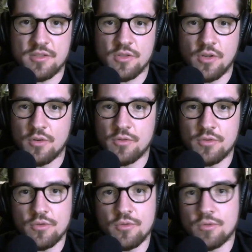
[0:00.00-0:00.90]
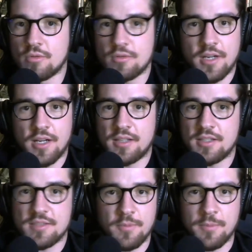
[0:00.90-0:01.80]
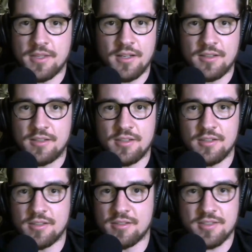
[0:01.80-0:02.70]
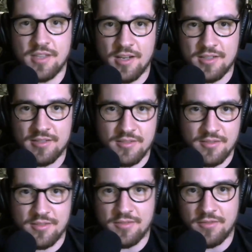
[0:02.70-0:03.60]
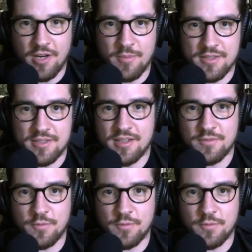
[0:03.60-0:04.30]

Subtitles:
So you cannot this mentality, scarce environment, scarce